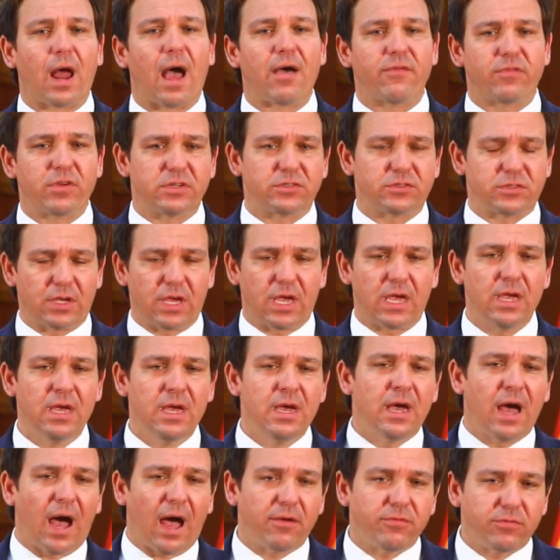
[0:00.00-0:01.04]
Obviously,
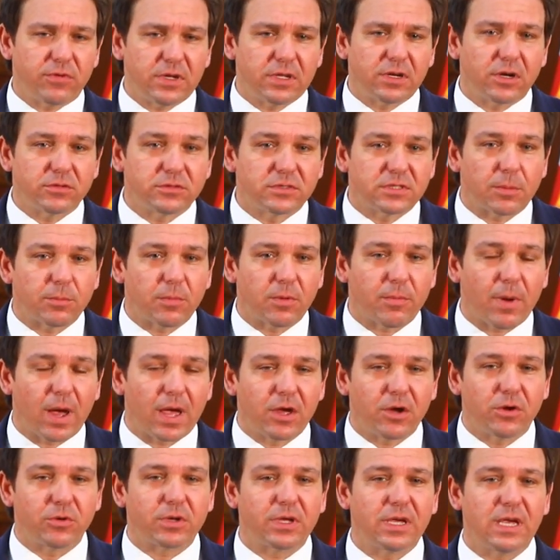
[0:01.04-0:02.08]
I vetoed some of
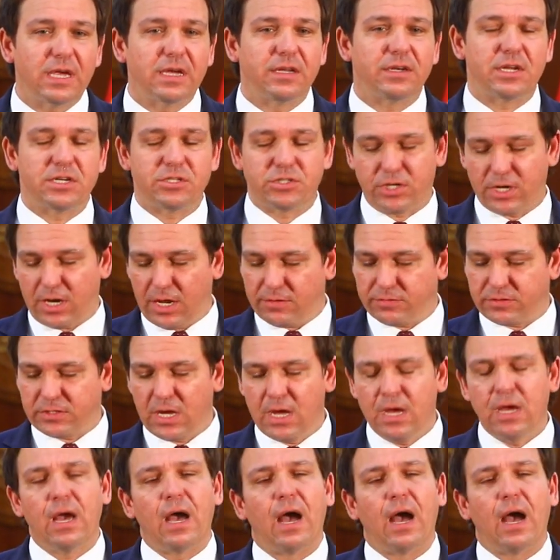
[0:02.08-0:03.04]
my own key initiatives.